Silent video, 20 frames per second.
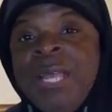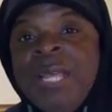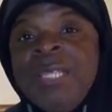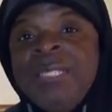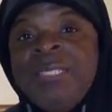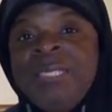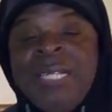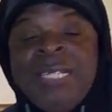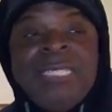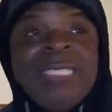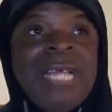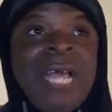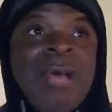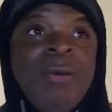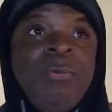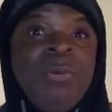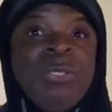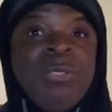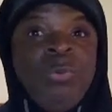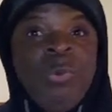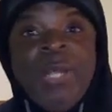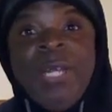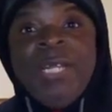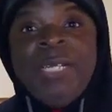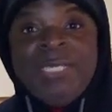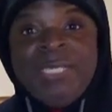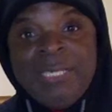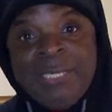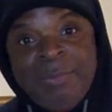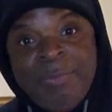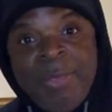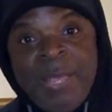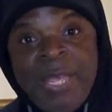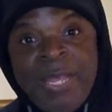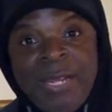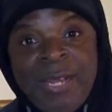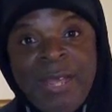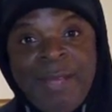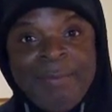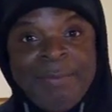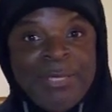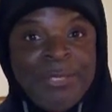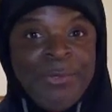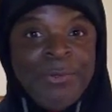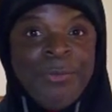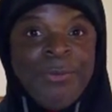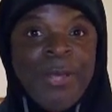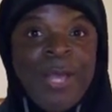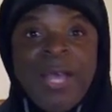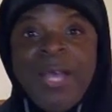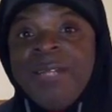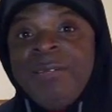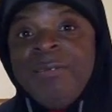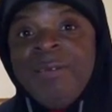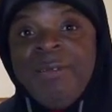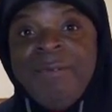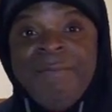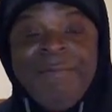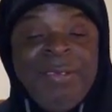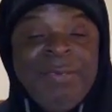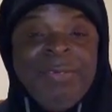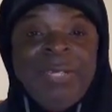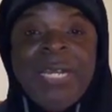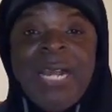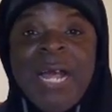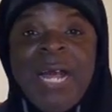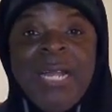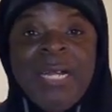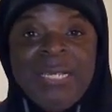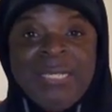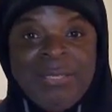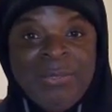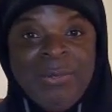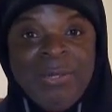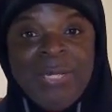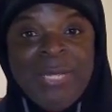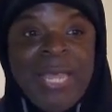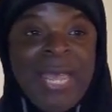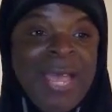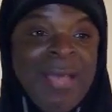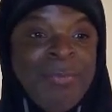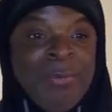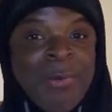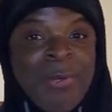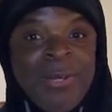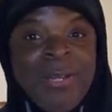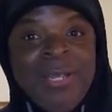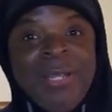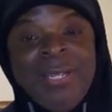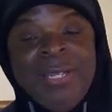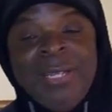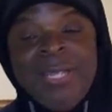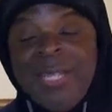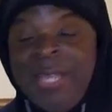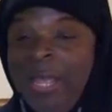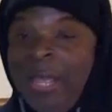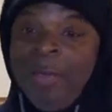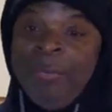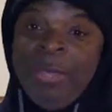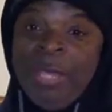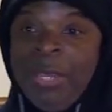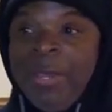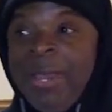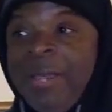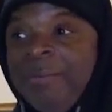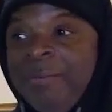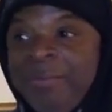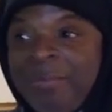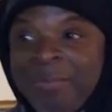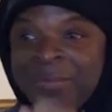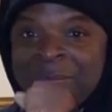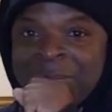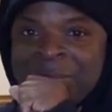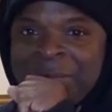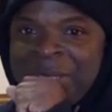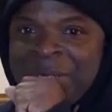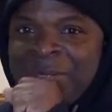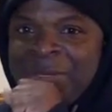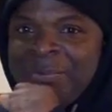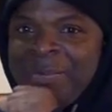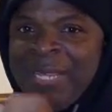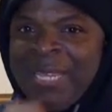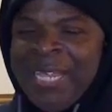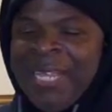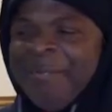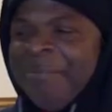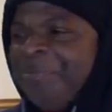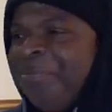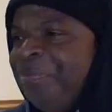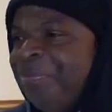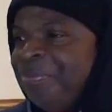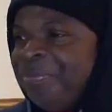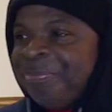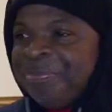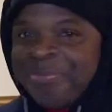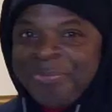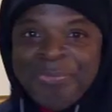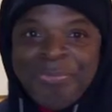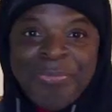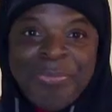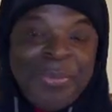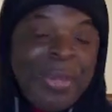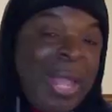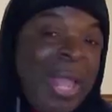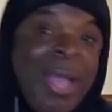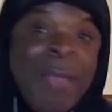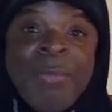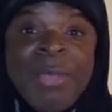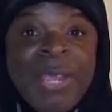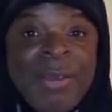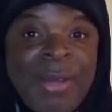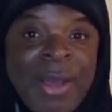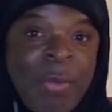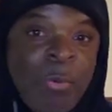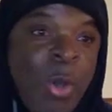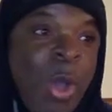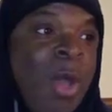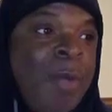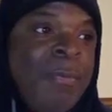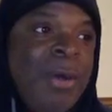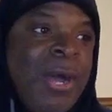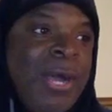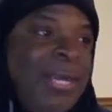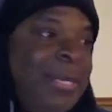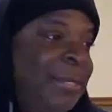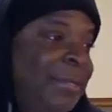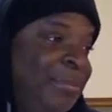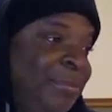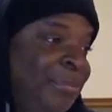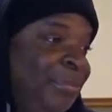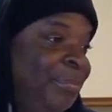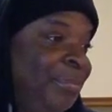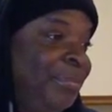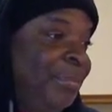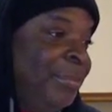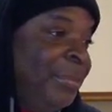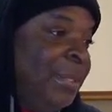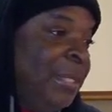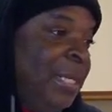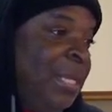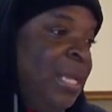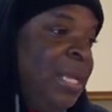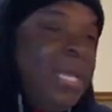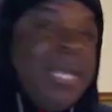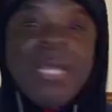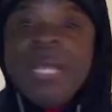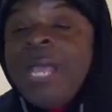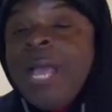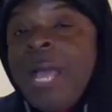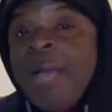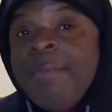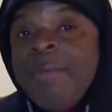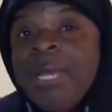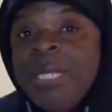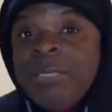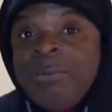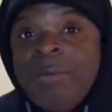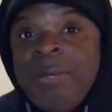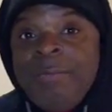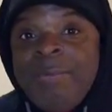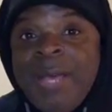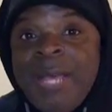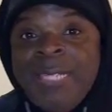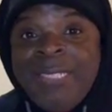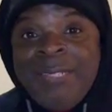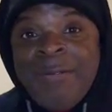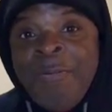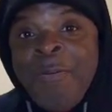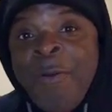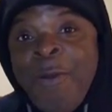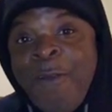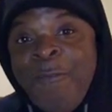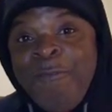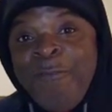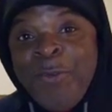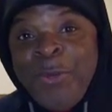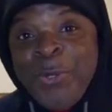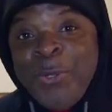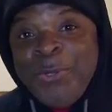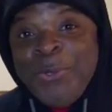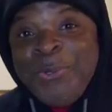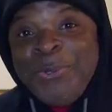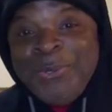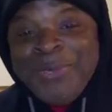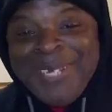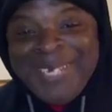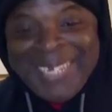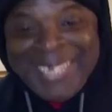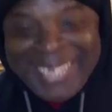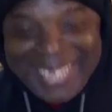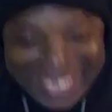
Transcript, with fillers: since I was willing to spend up to one hundred fifty dollars on a camera, I'm here, excuse me again, I'm here at Walmart, I might as well buy some more food.